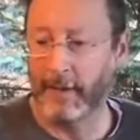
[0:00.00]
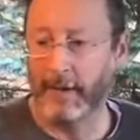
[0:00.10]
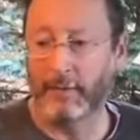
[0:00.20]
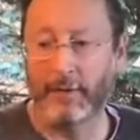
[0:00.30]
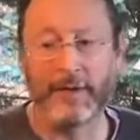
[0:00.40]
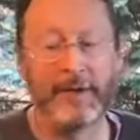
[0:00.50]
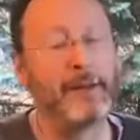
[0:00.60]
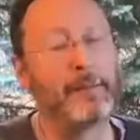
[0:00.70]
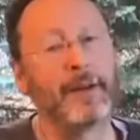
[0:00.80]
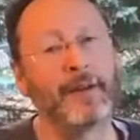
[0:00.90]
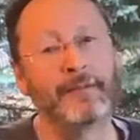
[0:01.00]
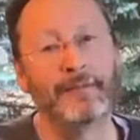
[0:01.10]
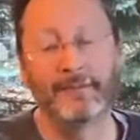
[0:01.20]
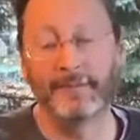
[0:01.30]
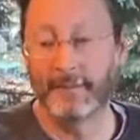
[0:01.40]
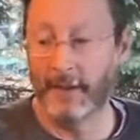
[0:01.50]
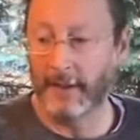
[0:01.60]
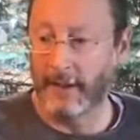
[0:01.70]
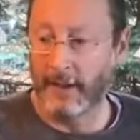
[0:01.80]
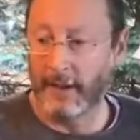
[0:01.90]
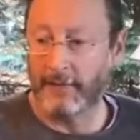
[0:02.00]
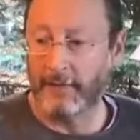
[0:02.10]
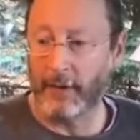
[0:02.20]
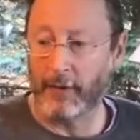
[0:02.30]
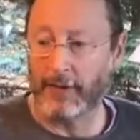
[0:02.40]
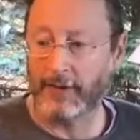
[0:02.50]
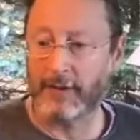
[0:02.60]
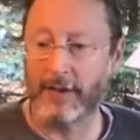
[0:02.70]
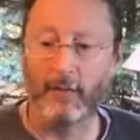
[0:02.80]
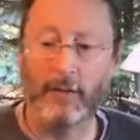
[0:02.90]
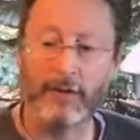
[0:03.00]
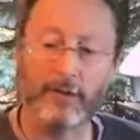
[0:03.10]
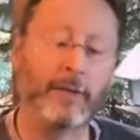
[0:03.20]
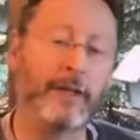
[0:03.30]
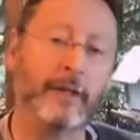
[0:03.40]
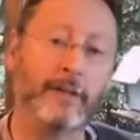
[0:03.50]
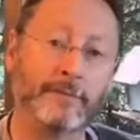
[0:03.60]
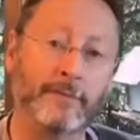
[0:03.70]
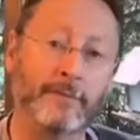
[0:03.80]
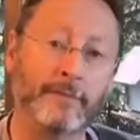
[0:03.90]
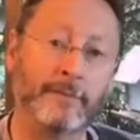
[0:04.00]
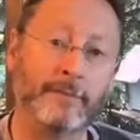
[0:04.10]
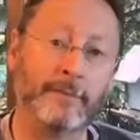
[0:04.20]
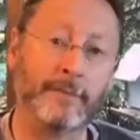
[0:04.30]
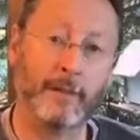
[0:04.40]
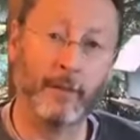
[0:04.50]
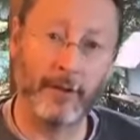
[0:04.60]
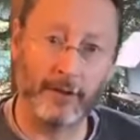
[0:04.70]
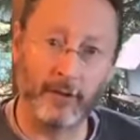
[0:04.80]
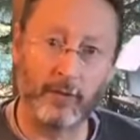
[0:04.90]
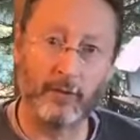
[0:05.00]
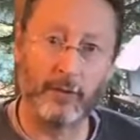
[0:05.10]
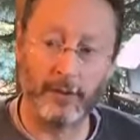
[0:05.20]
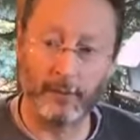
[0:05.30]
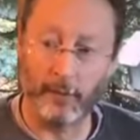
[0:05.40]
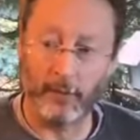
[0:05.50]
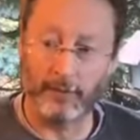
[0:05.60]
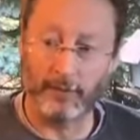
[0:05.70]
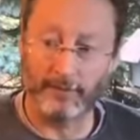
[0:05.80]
Breathe deeply and focus on what is real and what is truly important.